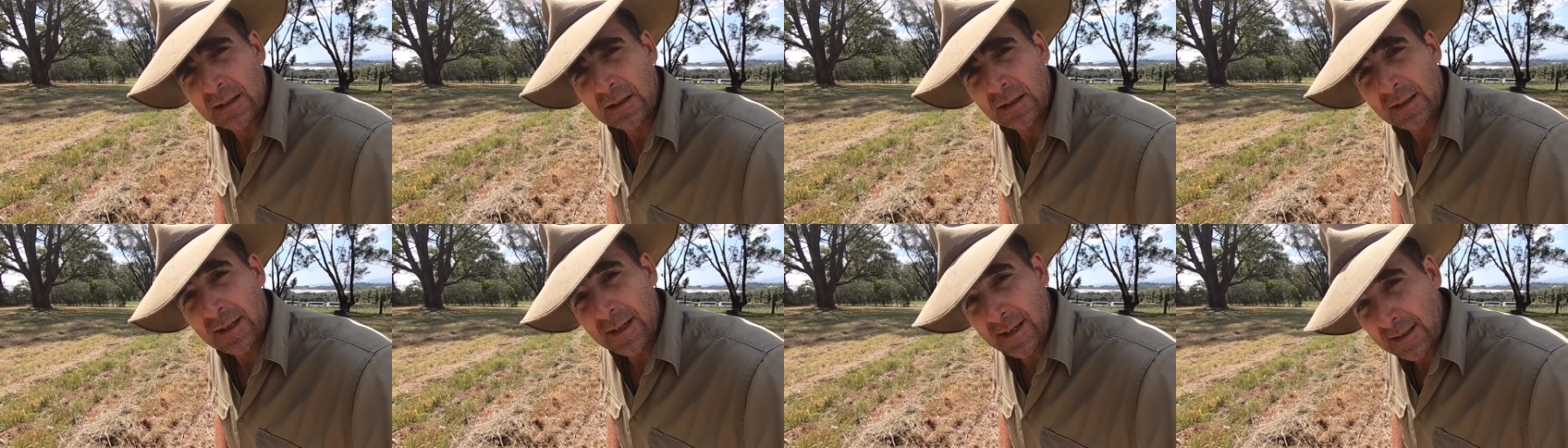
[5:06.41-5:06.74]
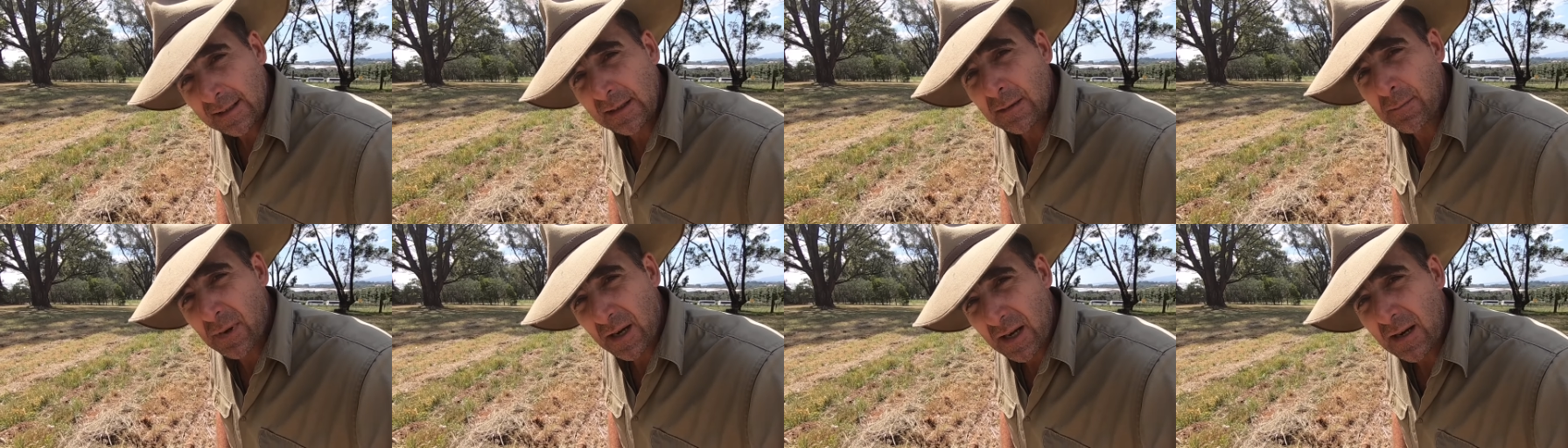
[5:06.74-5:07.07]

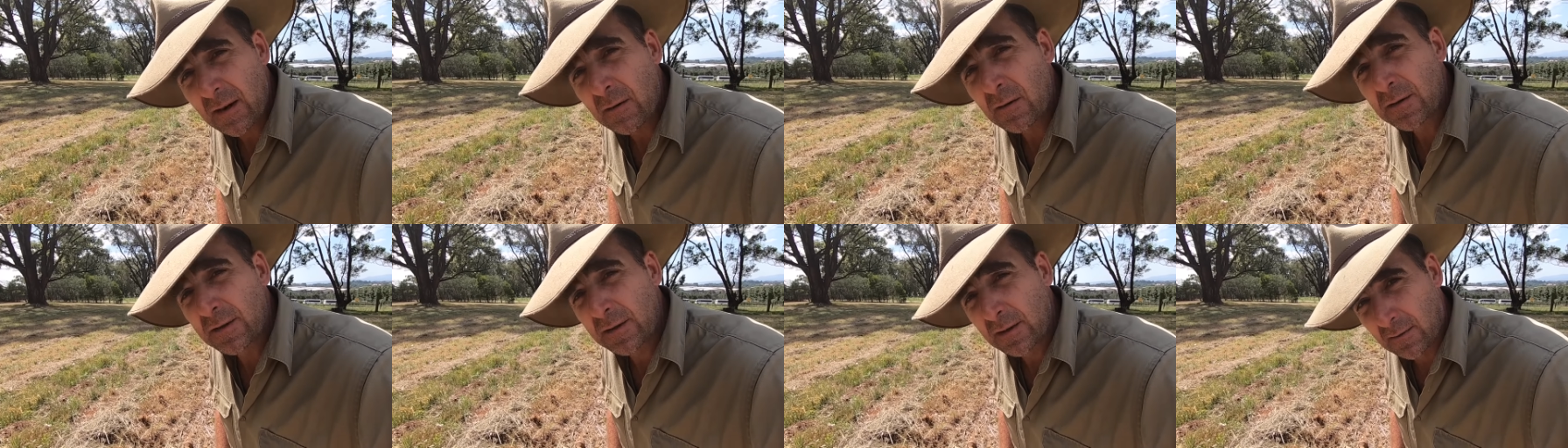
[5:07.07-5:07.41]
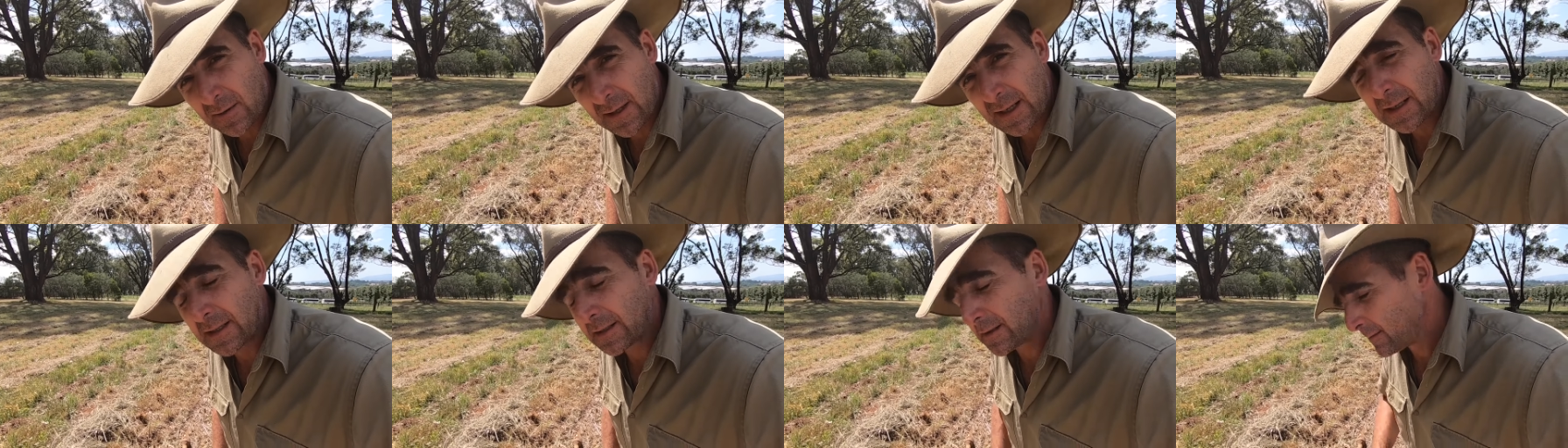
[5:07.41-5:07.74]
laying the bar on the
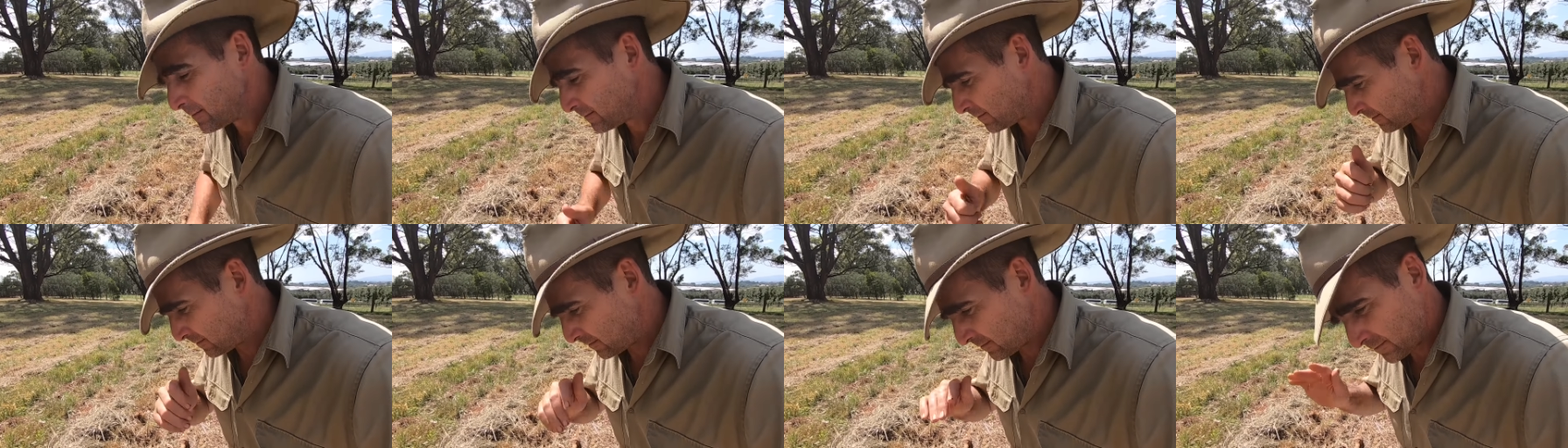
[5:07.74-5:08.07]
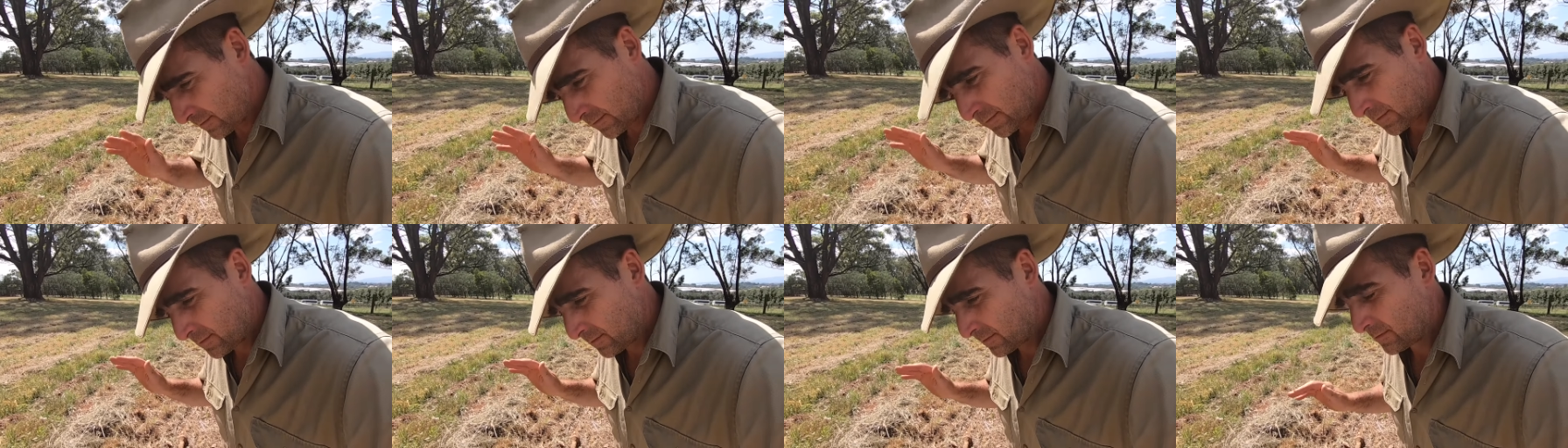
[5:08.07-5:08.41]
ground,
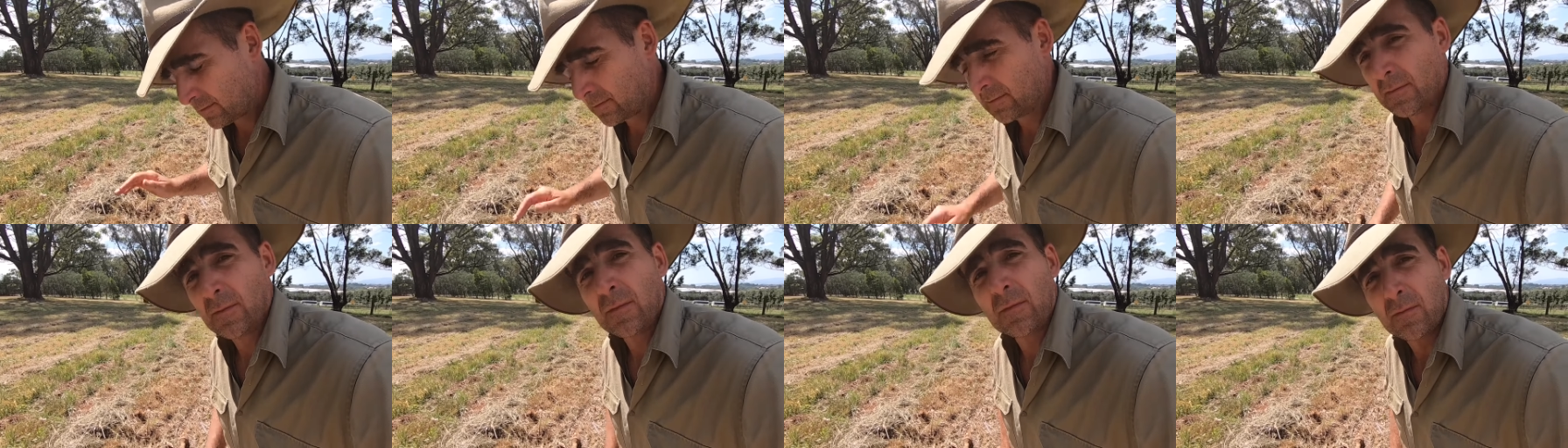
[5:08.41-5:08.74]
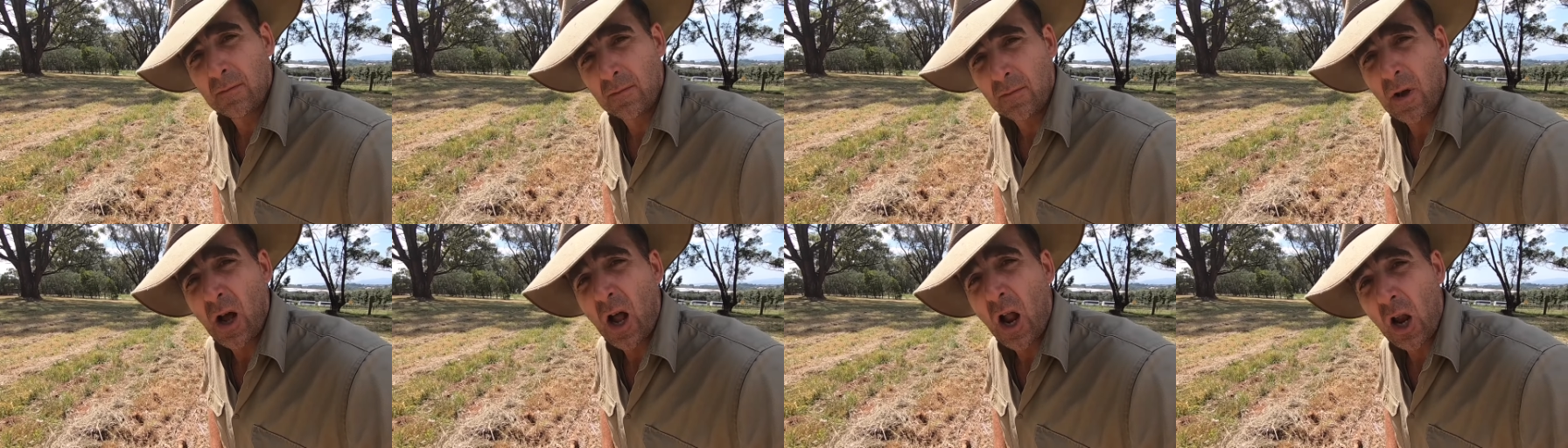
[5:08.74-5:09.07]

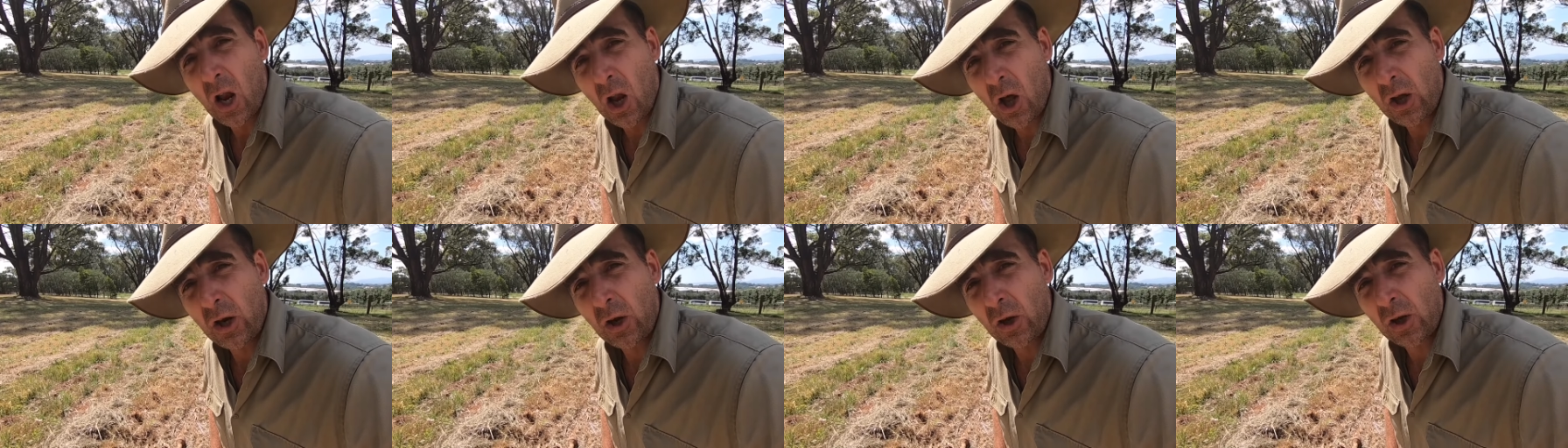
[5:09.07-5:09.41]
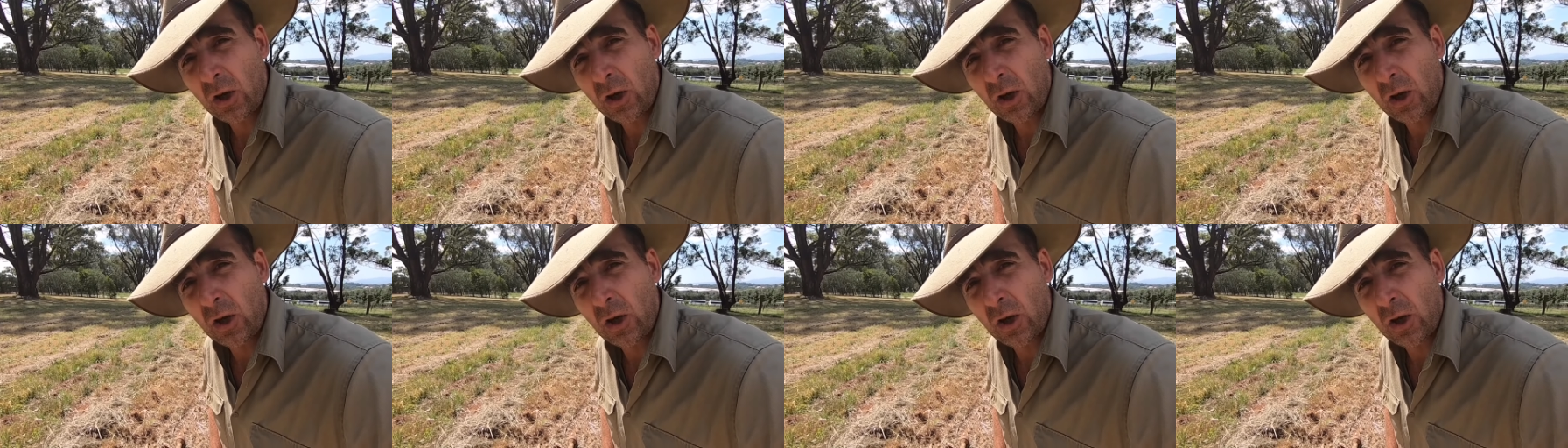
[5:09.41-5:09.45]
a lot